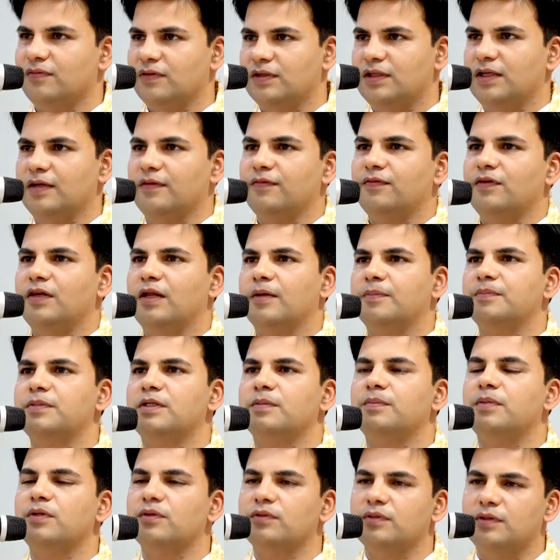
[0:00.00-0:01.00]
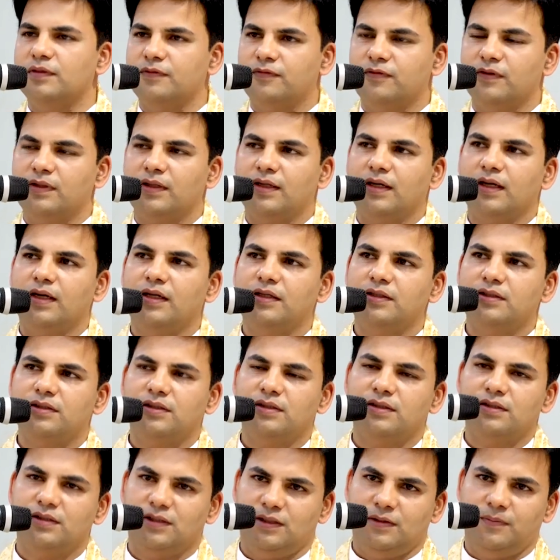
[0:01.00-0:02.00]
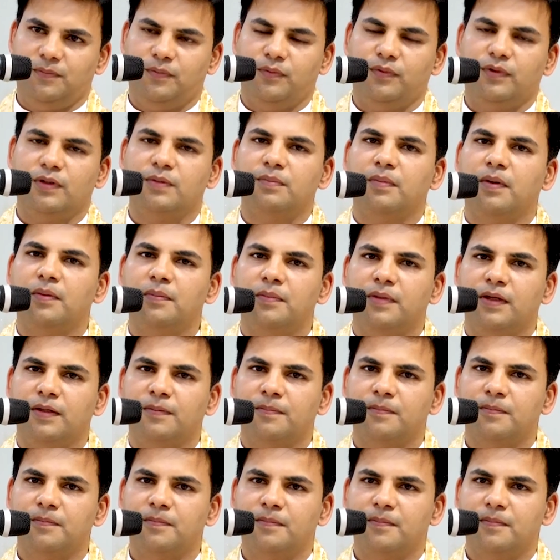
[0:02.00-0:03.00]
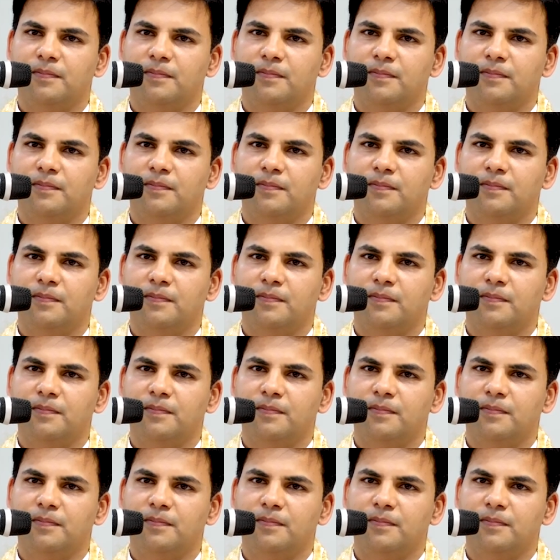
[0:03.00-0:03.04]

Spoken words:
we developed a beautiful relationship with mummy.